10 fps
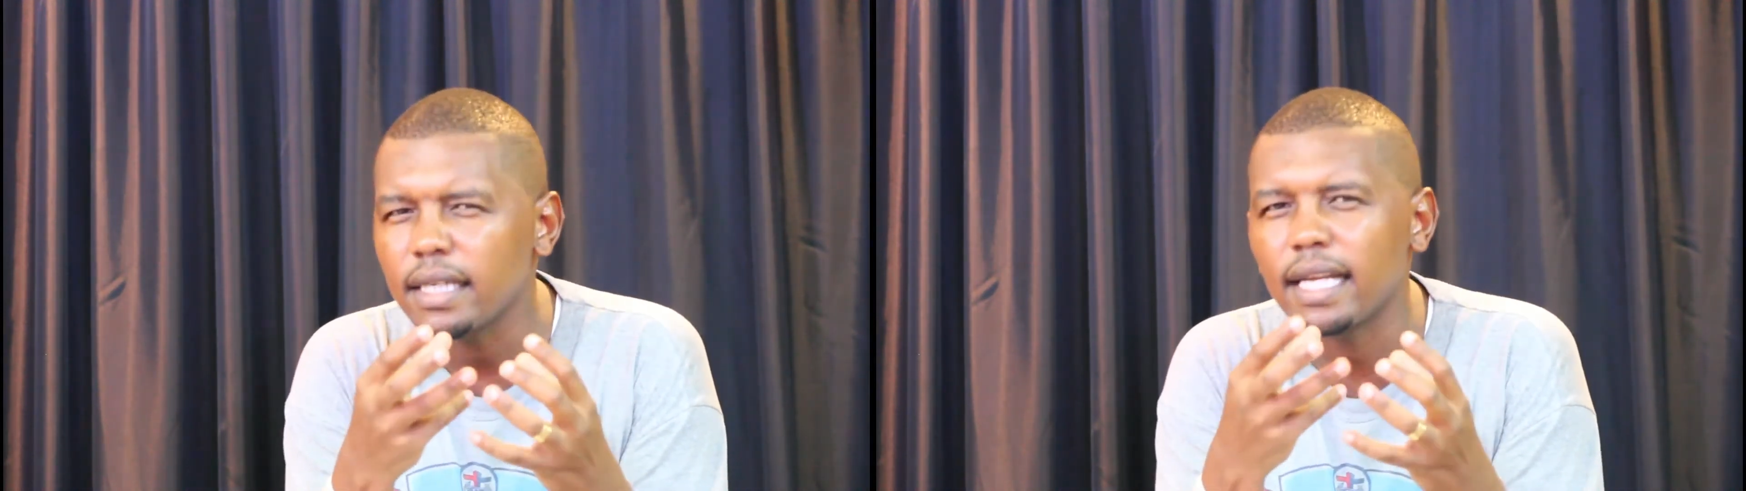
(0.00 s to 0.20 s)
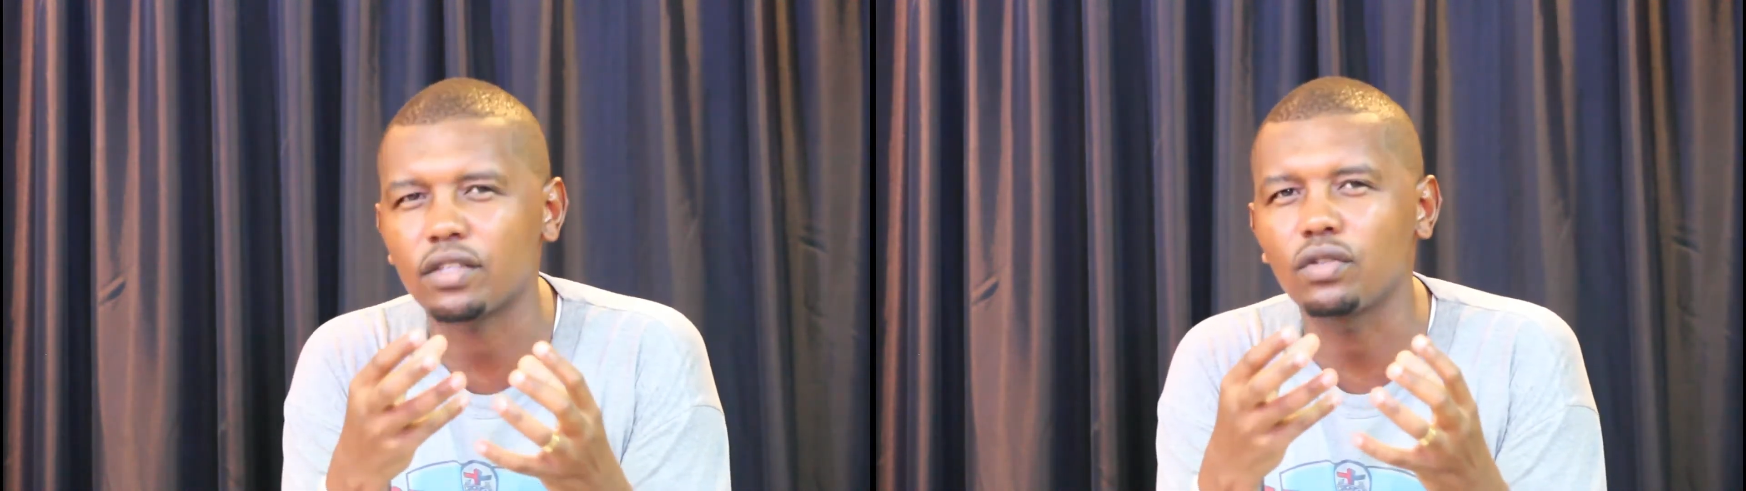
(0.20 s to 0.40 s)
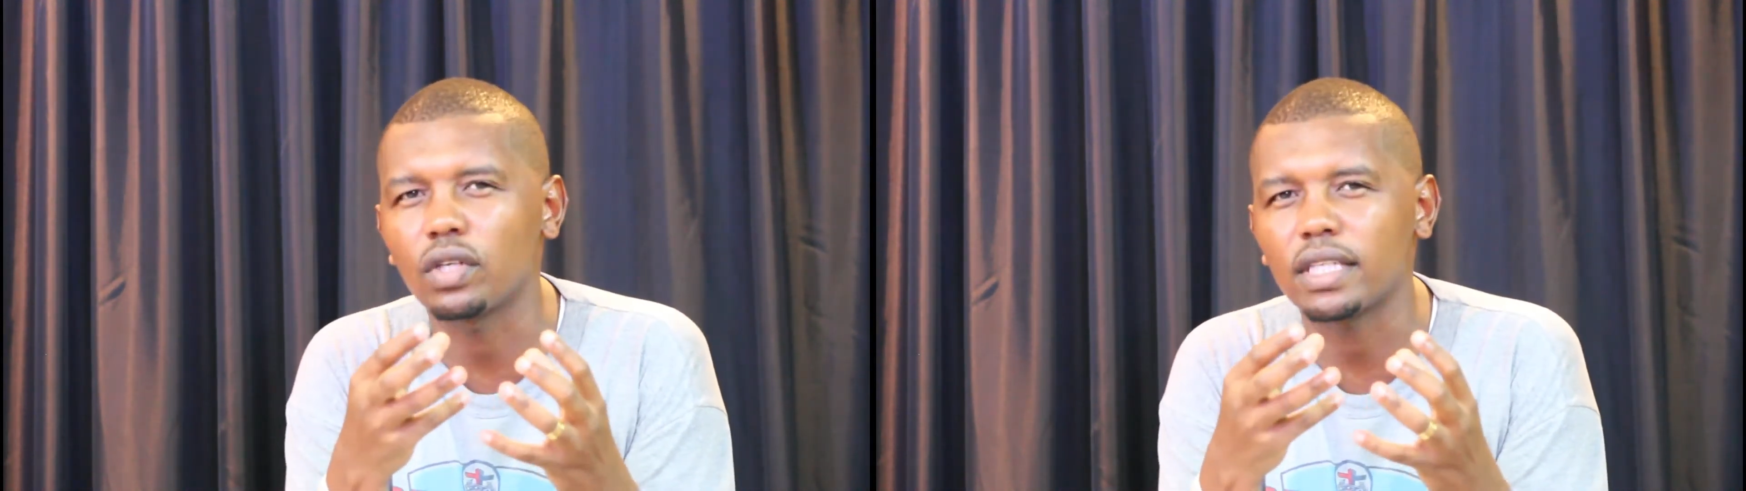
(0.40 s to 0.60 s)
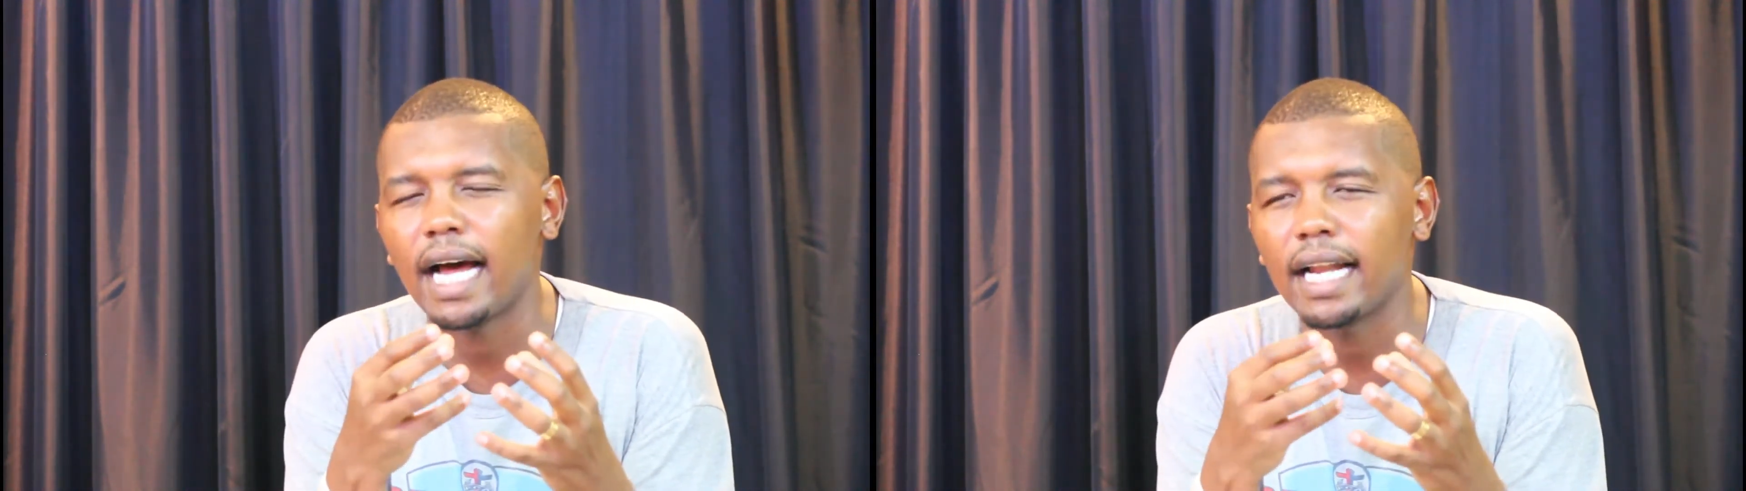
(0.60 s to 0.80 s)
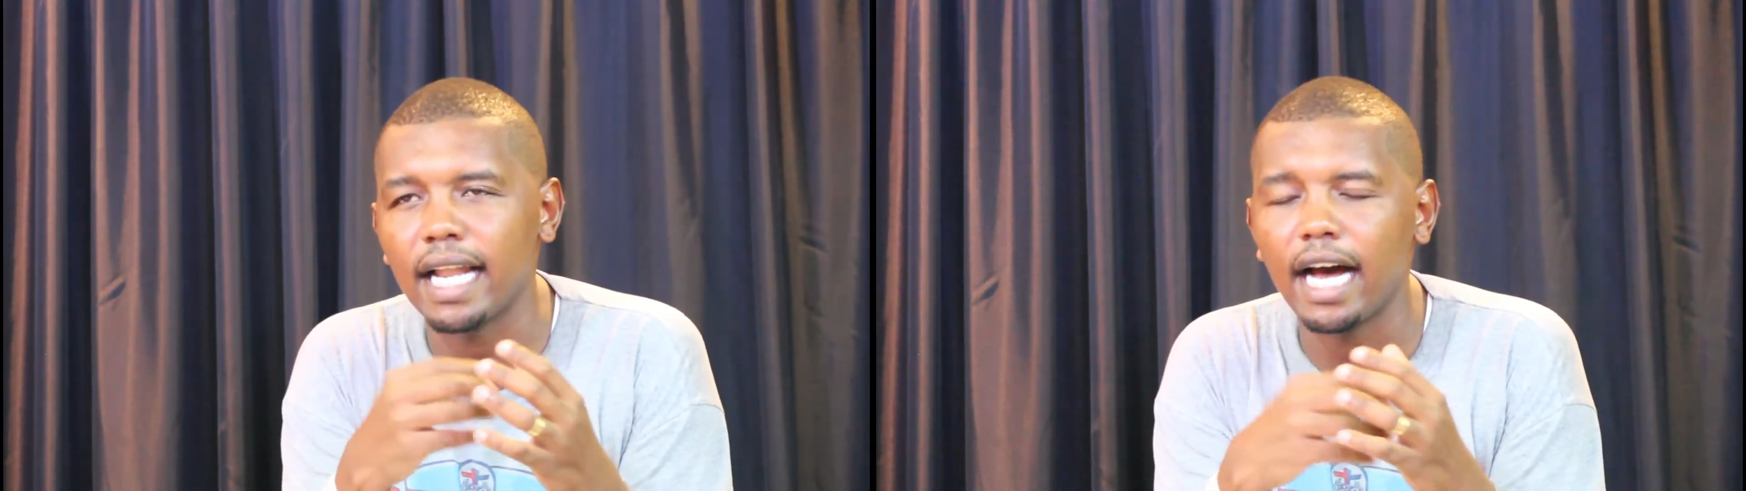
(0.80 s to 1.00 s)
does not
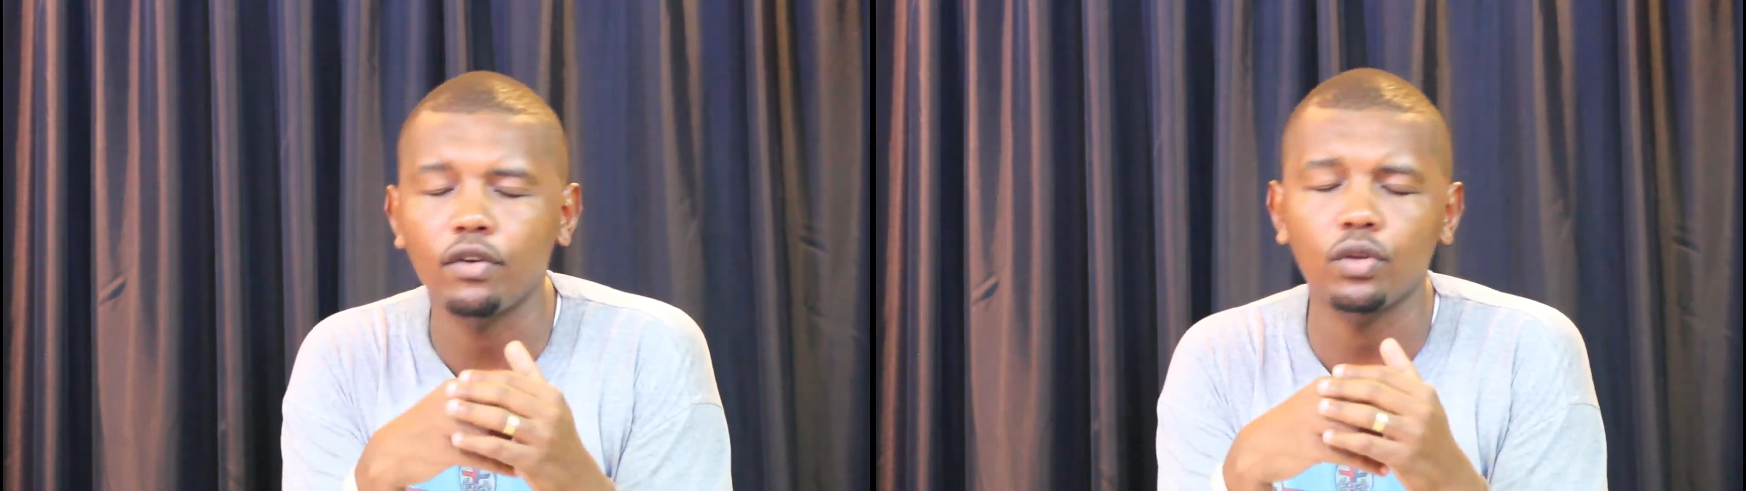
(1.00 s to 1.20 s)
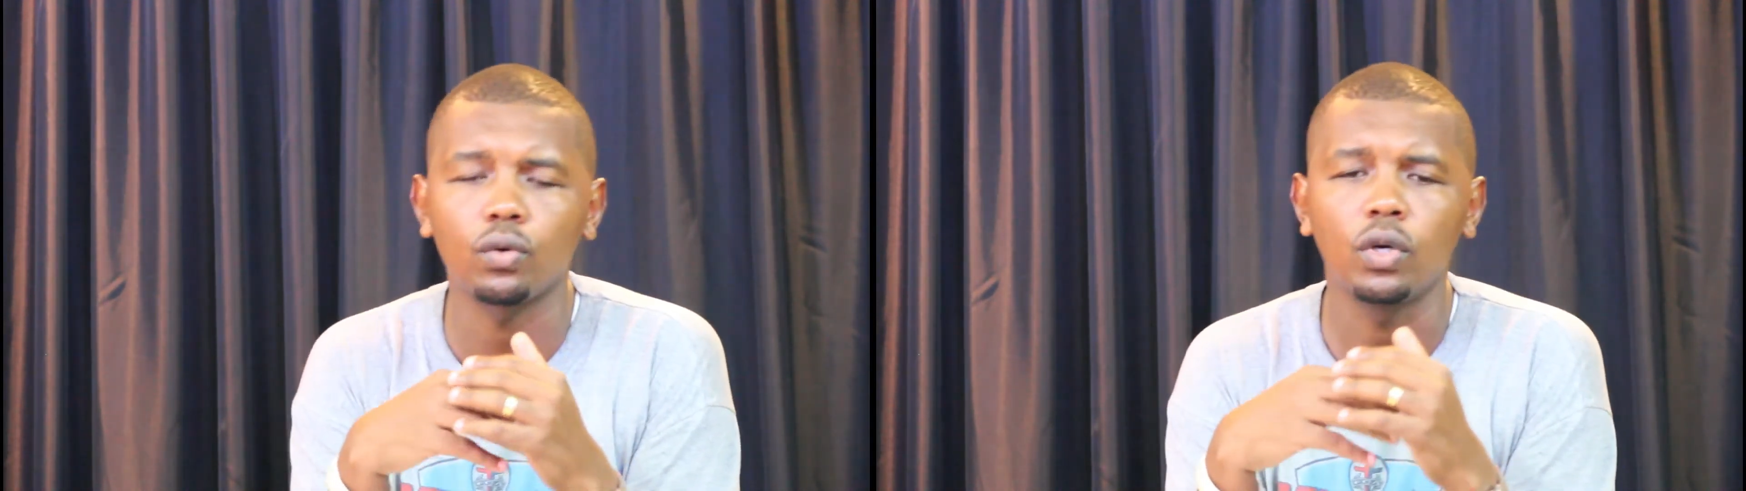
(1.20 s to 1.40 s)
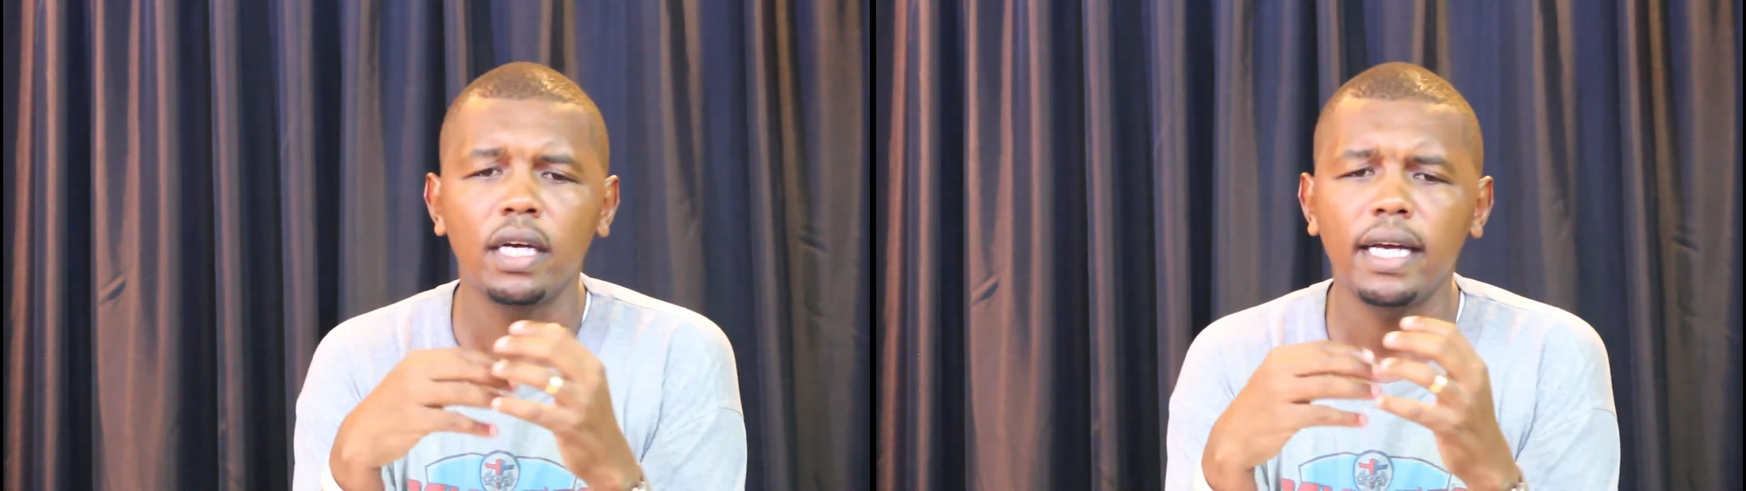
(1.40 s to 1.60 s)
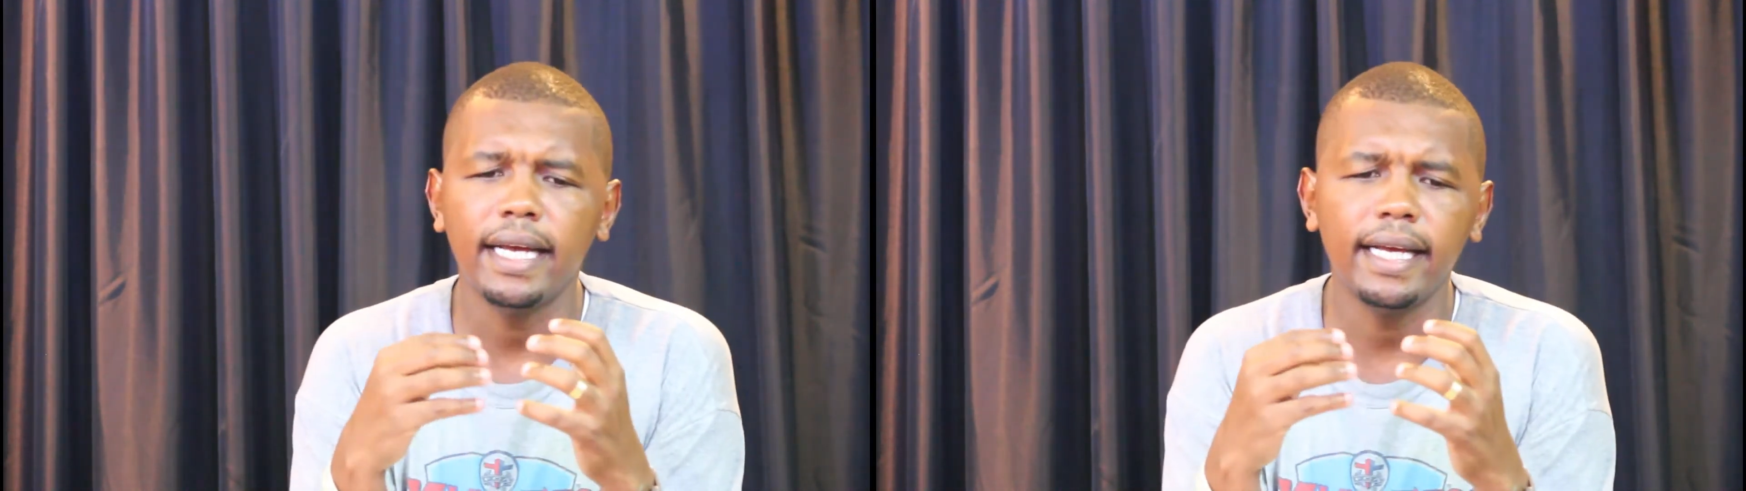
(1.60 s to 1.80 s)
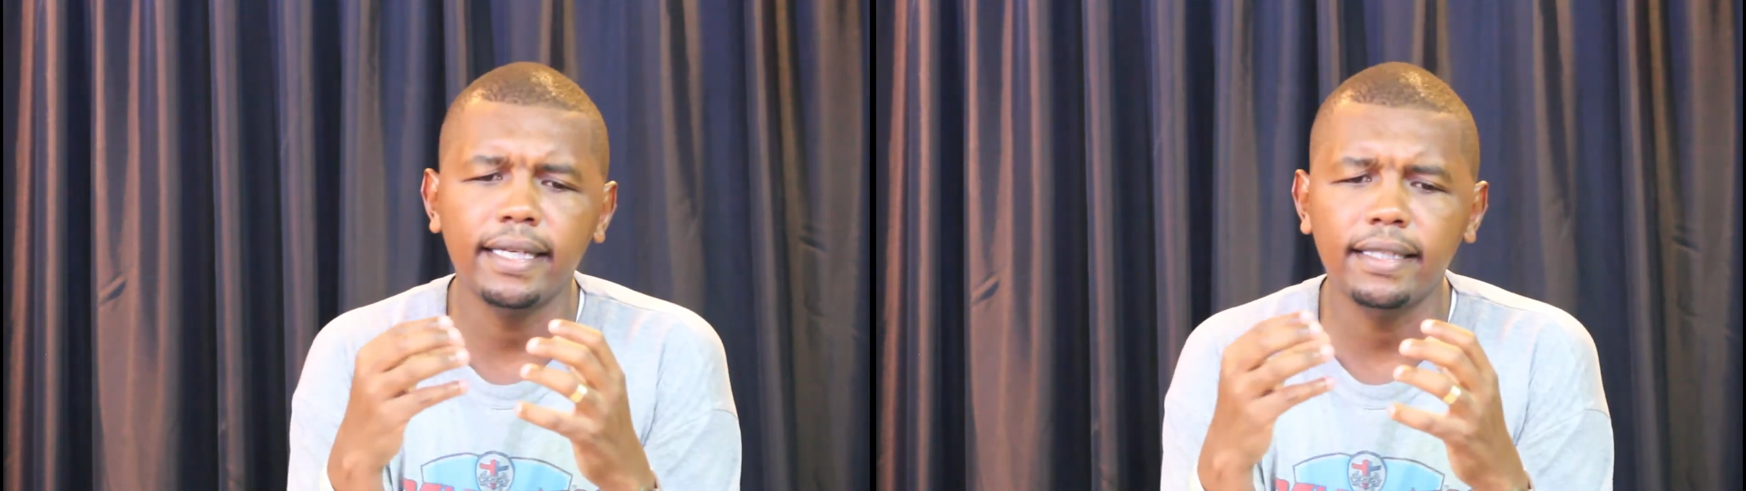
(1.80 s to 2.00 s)
allow you.
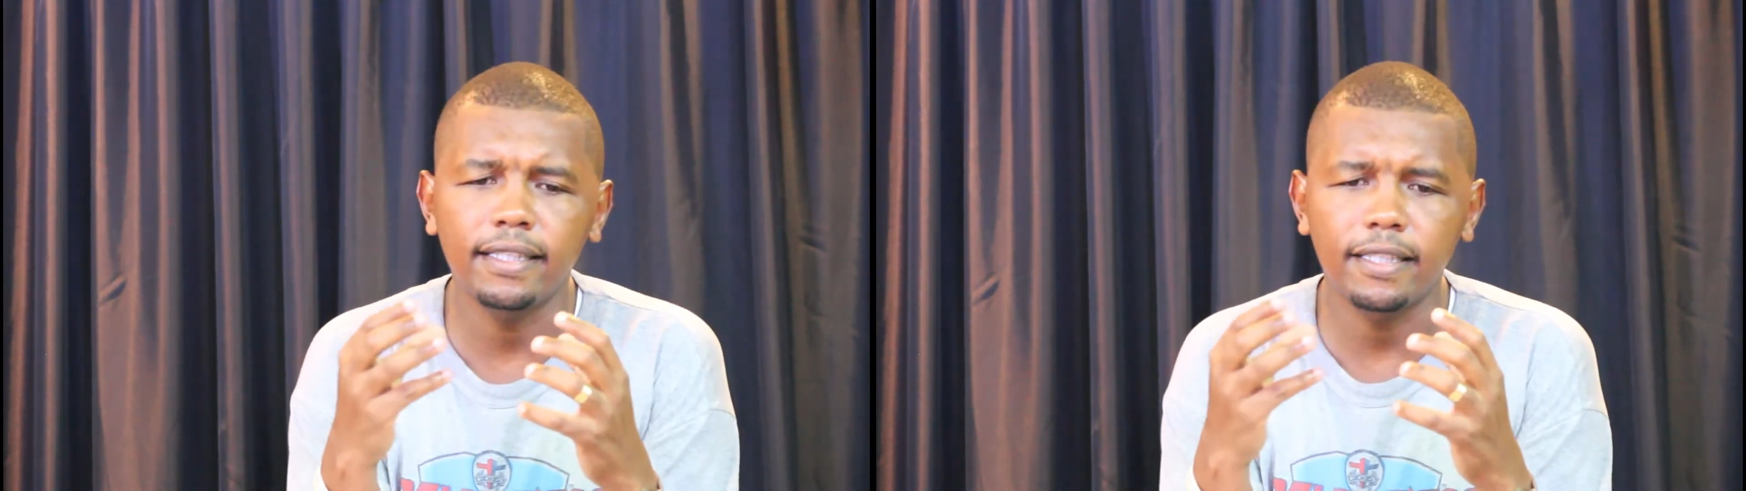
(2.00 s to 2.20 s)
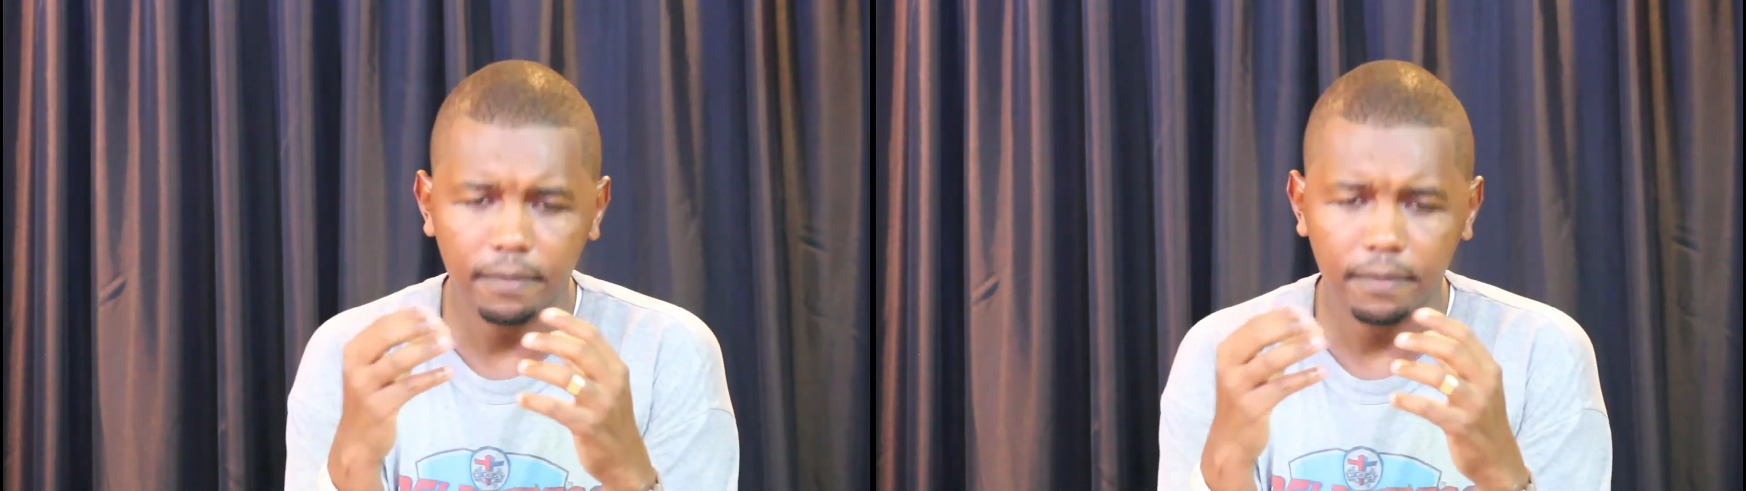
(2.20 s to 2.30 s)
And